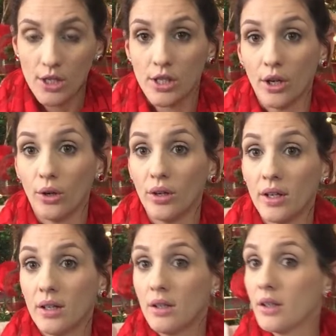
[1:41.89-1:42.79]
So
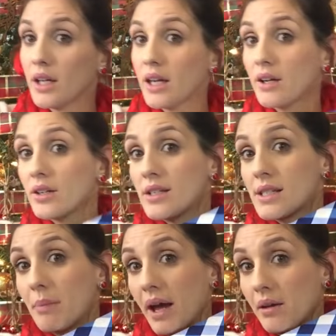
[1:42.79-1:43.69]
here
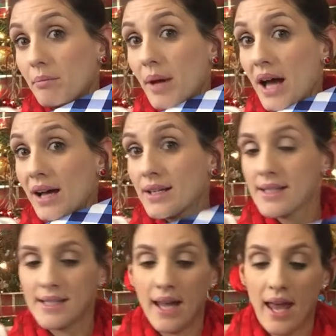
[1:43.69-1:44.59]
is my
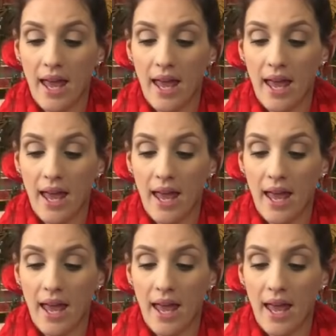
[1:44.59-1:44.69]
box,